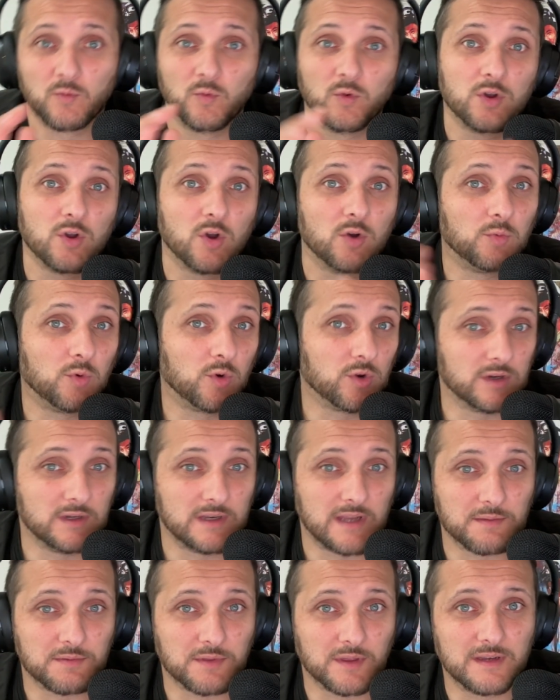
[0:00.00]
We'll go more in
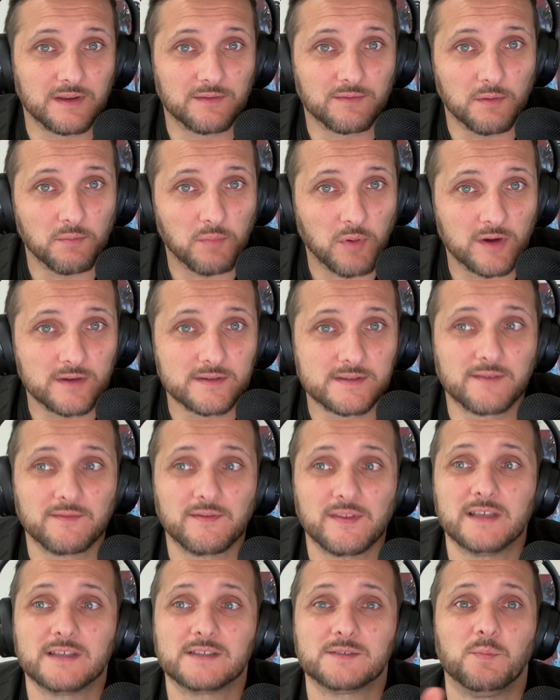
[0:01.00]
depth on different parts of
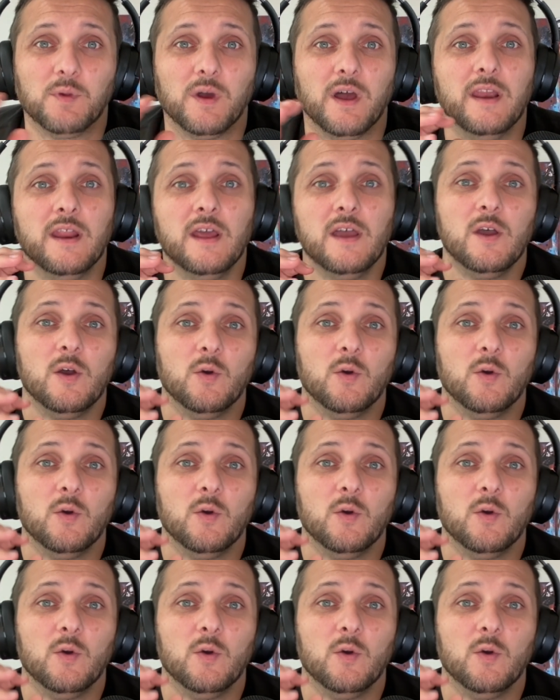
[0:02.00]
this, but